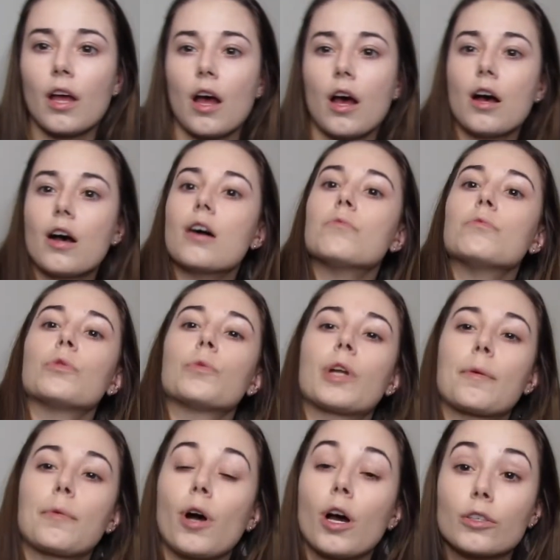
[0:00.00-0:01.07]
when
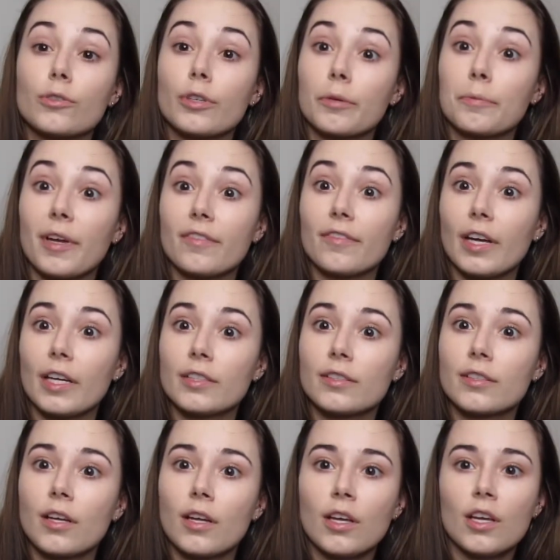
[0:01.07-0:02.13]
I'm contouring my face.
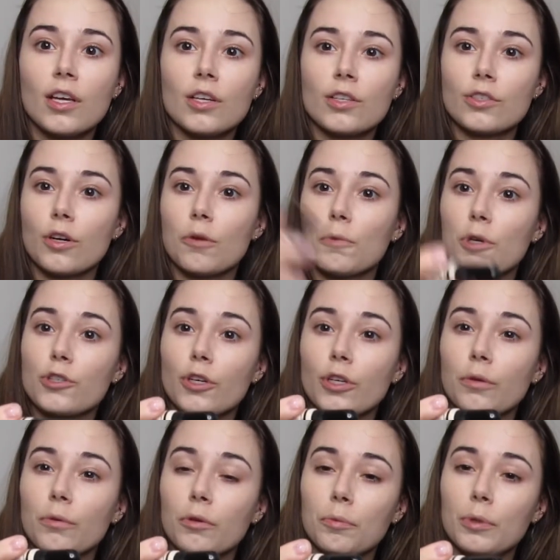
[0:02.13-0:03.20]
So I'm gonna show
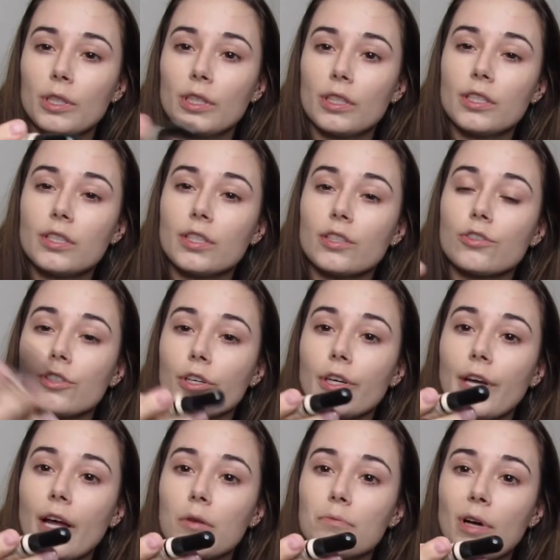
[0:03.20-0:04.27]
you where to put this and show you
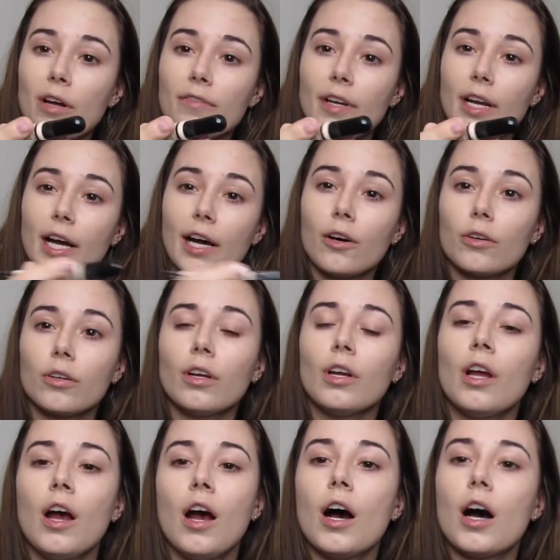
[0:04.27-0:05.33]
how to buff it out.
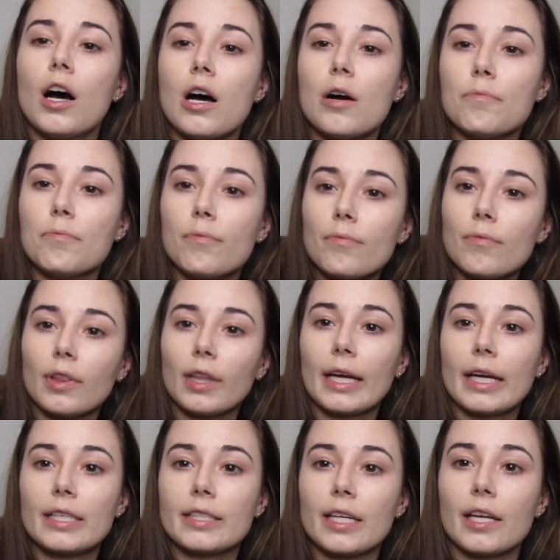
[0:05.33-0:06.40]
Like
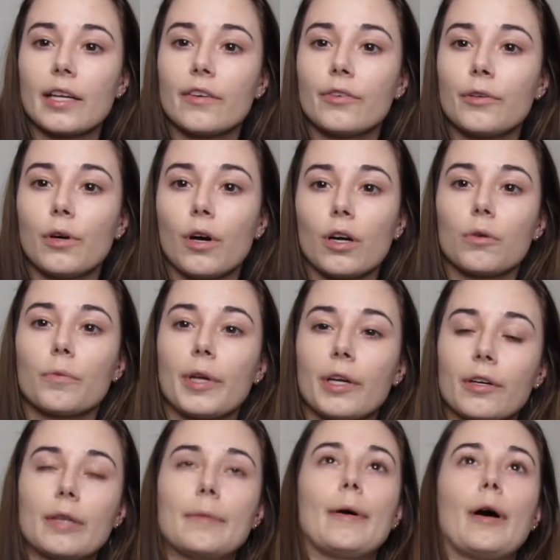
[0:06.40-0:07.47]
I said, if you are
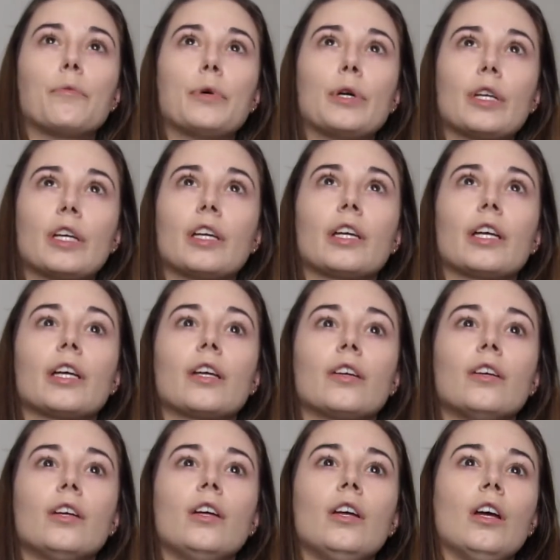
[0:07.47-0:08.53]
weary about putting
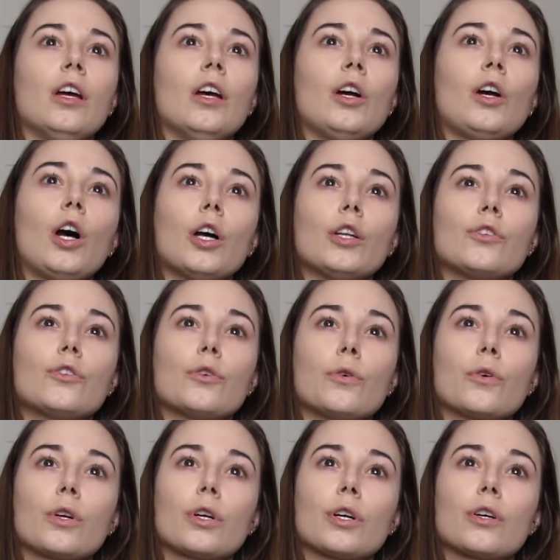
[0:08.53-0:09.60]

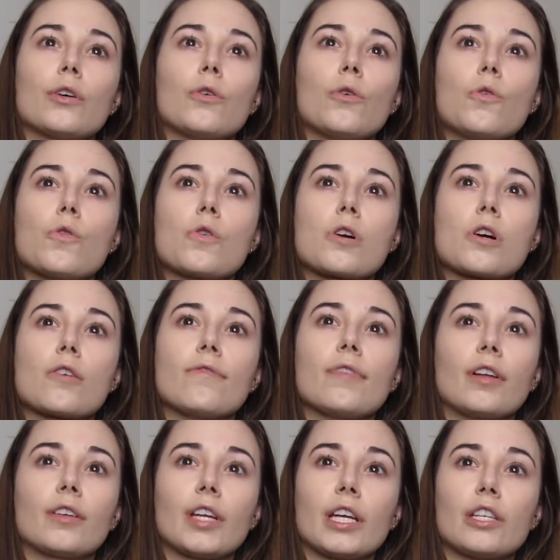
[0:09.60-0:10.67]
contour or
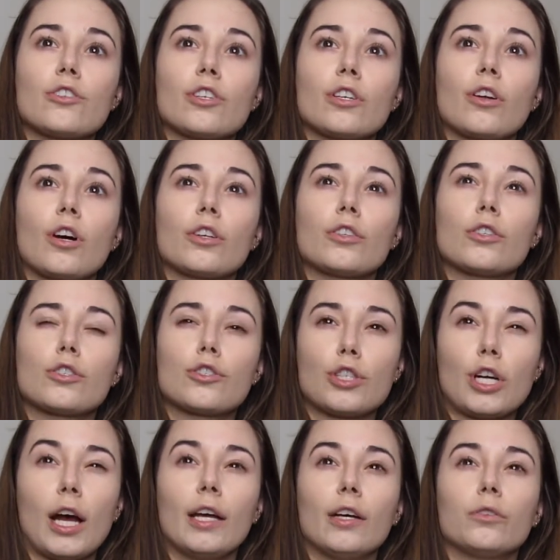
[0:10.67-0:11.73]
foundation on your
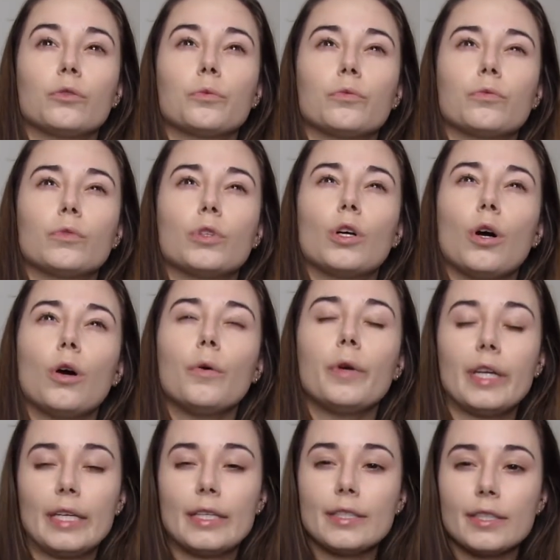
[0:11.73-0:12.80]
child, go
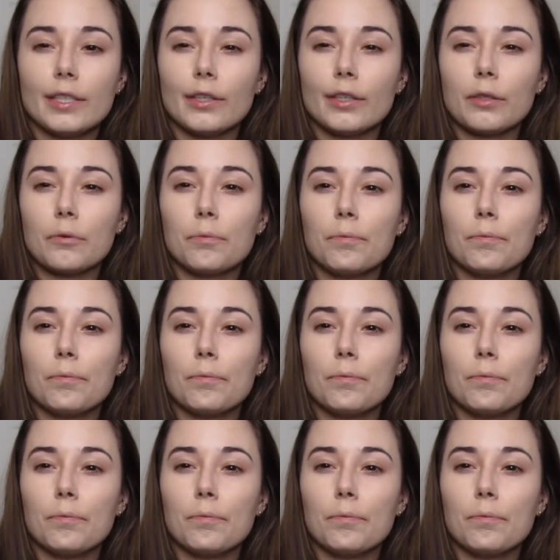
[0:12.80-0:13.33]
easier,